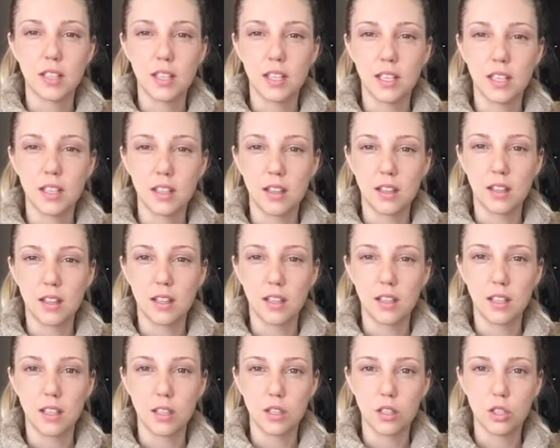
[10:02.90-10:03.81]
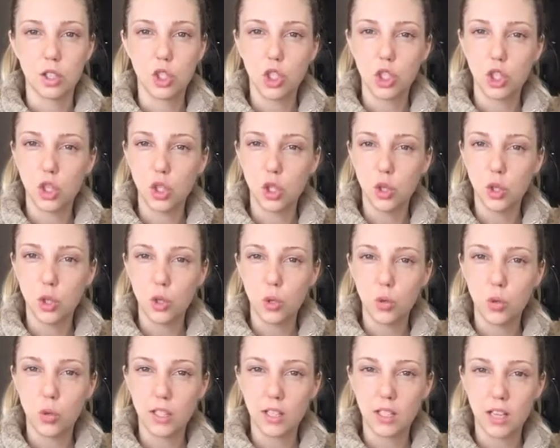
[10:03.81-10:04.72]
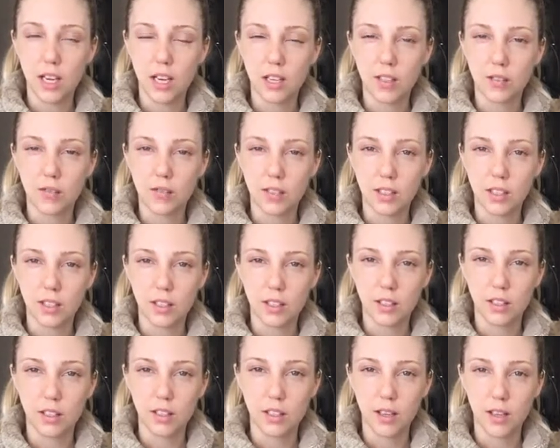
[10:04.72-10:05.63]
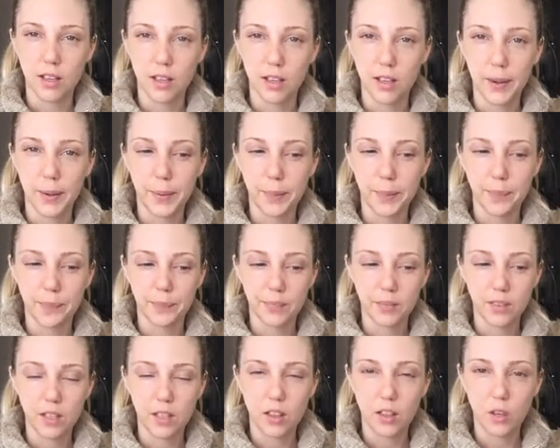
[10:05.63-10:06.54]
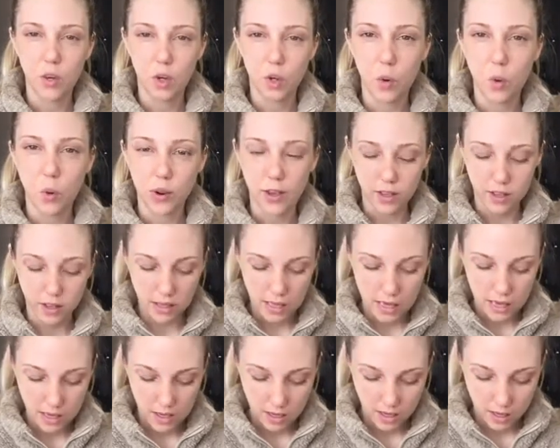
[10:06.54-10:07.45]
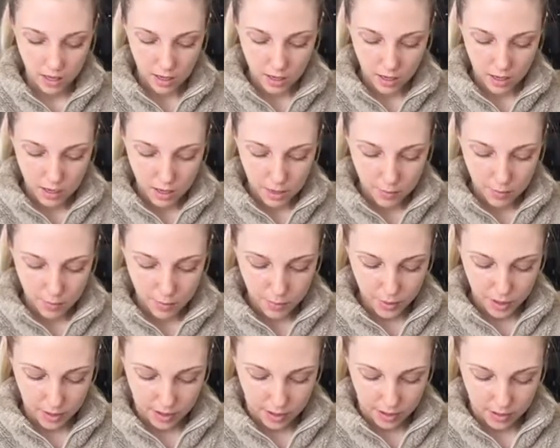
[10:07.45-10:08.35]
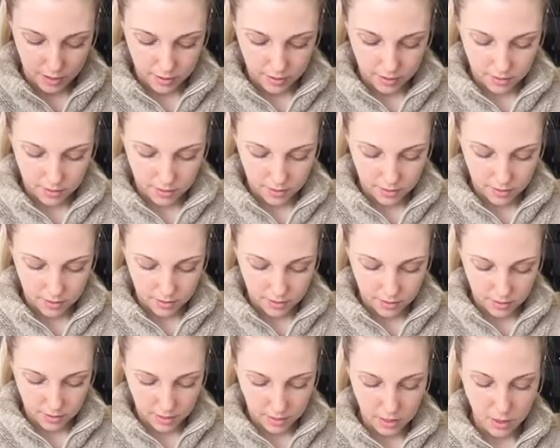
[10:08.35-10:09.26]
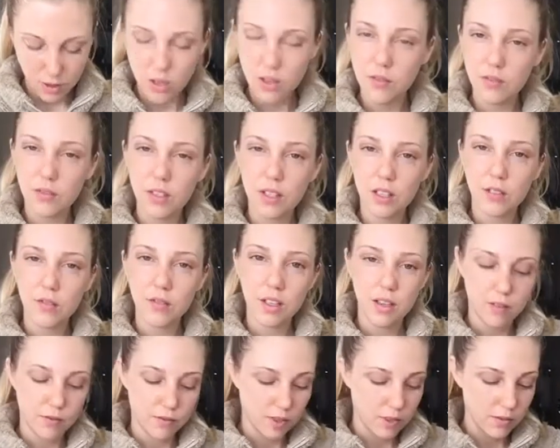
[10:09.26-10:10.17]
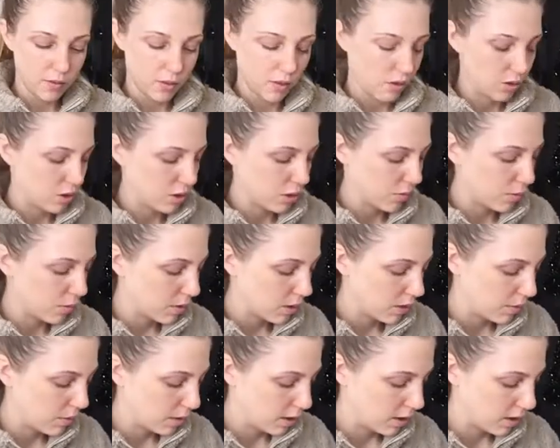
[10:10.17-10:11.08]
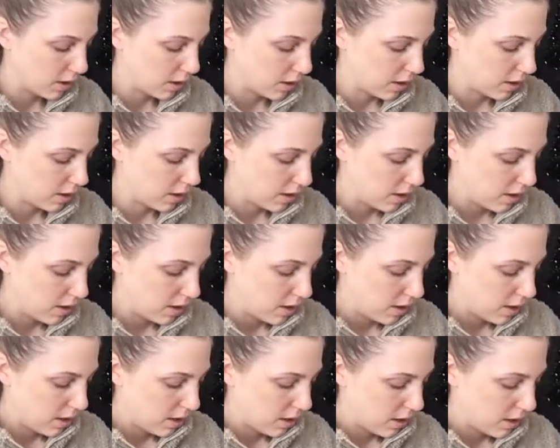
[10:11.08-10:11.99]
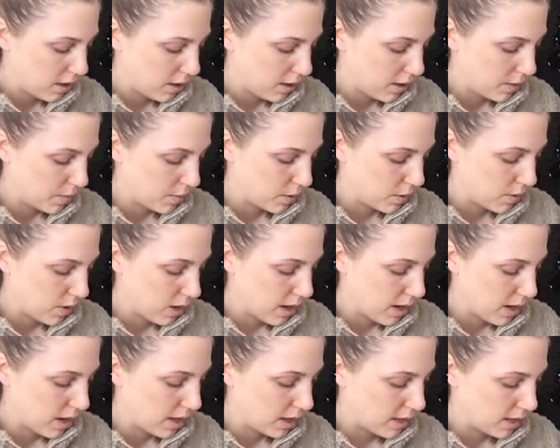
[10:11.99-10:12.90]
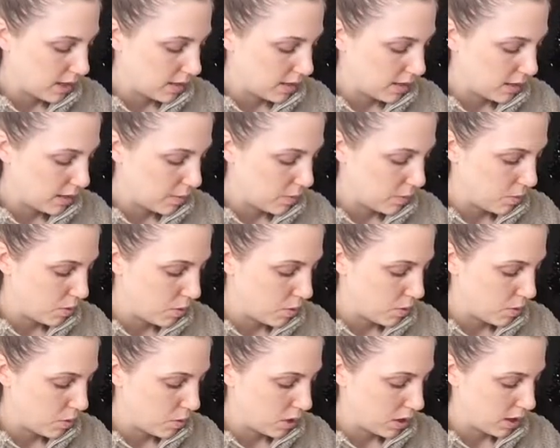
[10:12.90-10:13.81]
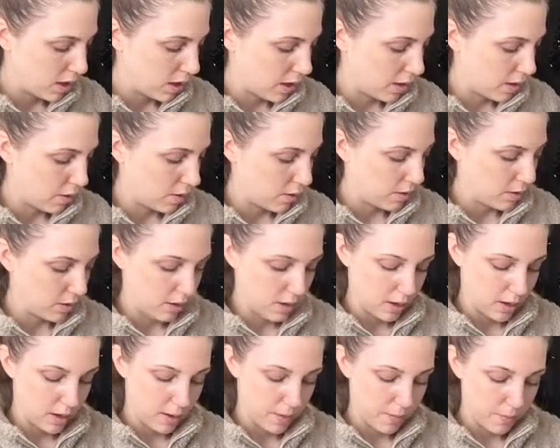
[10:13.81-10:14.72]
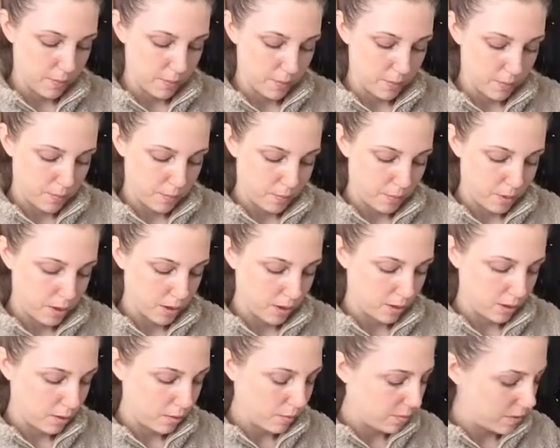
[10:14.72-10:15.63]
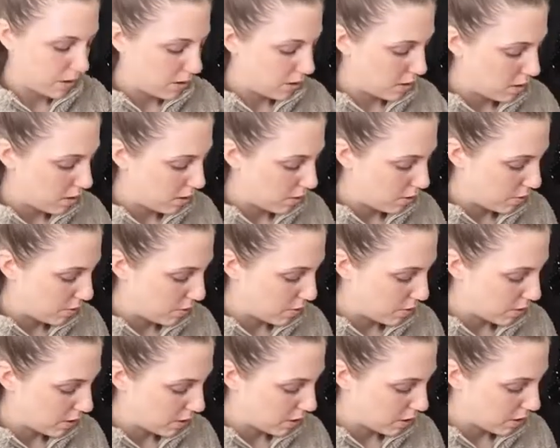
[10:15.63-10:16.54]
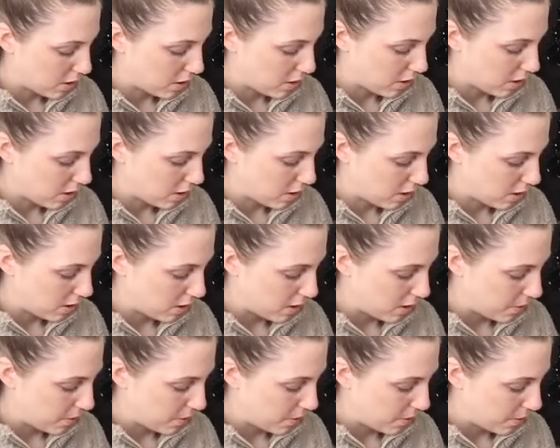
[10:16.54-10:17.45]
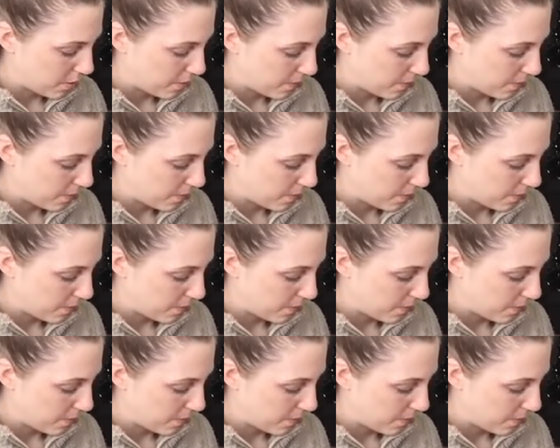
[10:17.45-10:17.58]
like the chew, and kind of like they're oily, but they don't have a lot of flavor. They're just really, really good. So I take a spoon and I'll put a little bit of those on top.